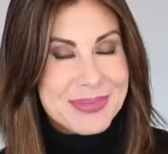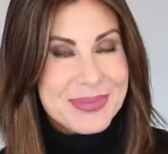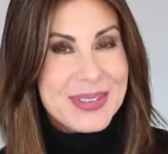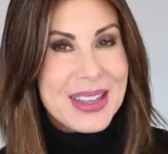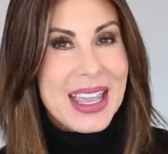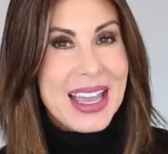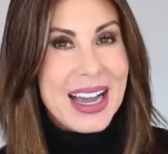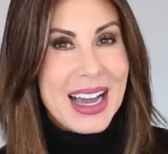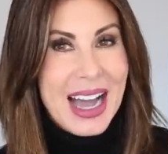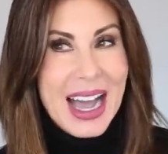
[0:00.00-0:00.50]

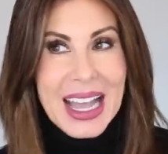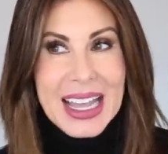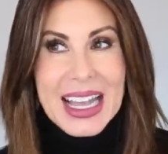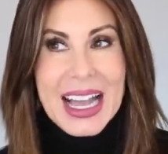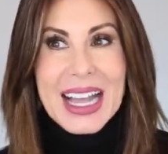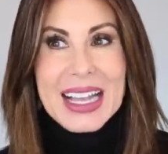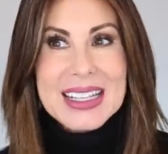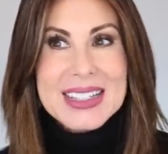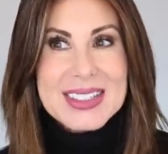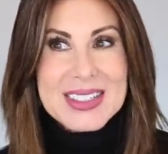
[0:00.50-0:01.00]
Yeah,
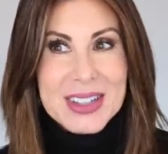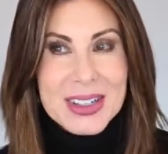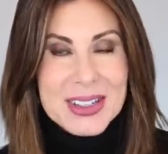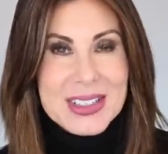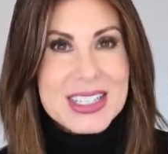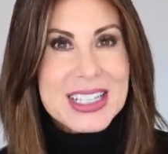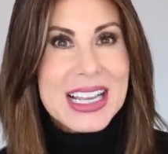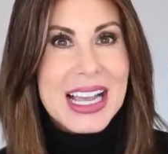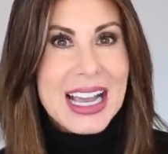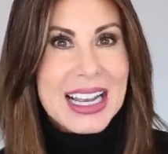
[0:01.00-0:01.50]
I
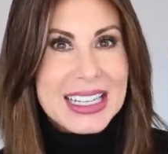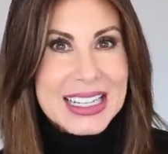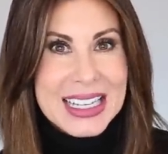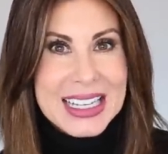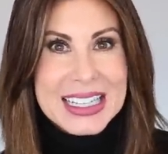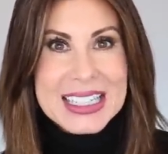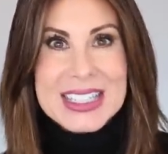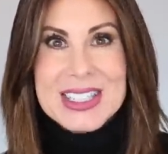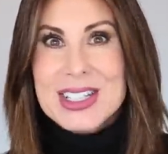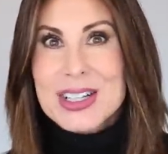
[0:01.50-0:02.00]
start to kind of
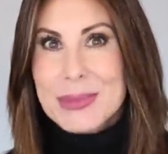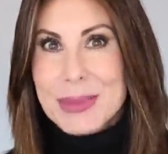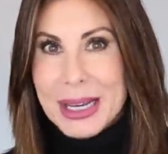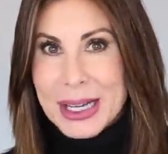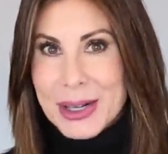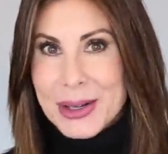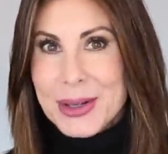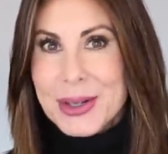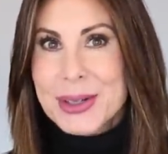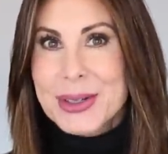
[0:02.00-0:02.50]
get into
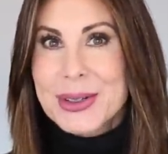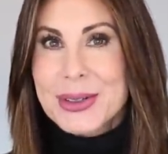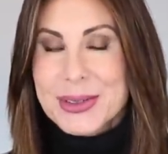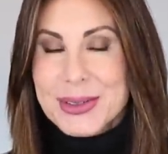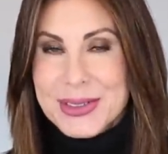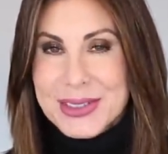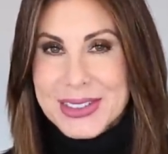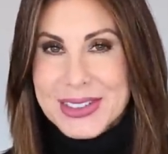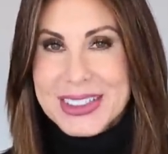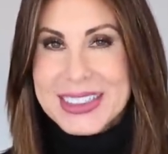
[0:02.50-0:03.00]
my
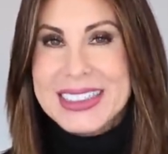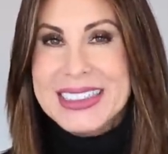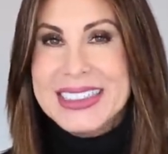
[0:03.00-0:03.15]
groove.